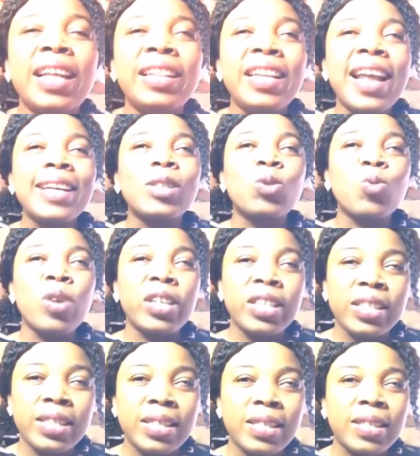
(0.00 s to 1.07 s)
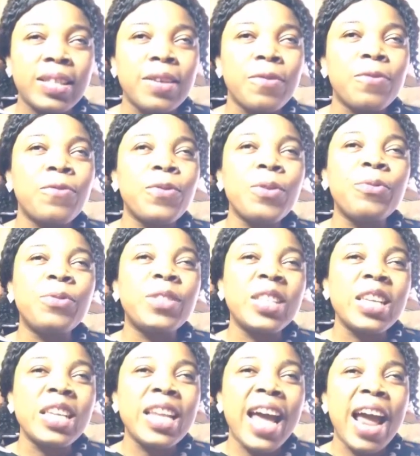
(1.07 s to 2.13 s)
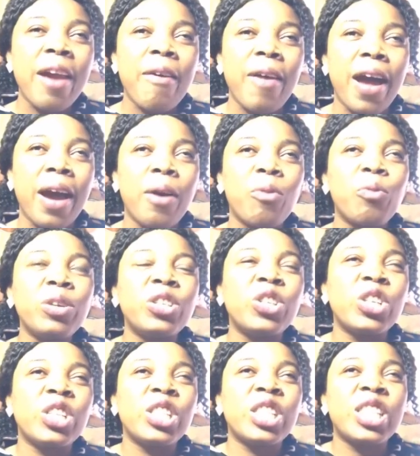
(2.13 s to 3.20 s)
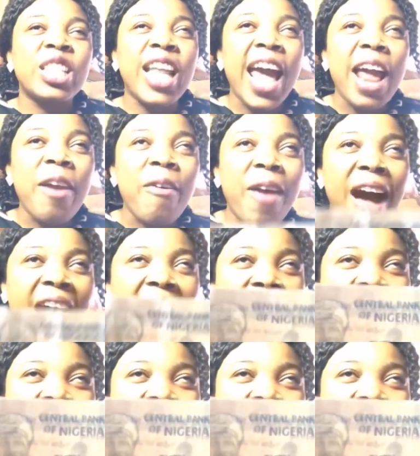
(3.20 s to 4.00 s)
the next one is 50 naira, which is naira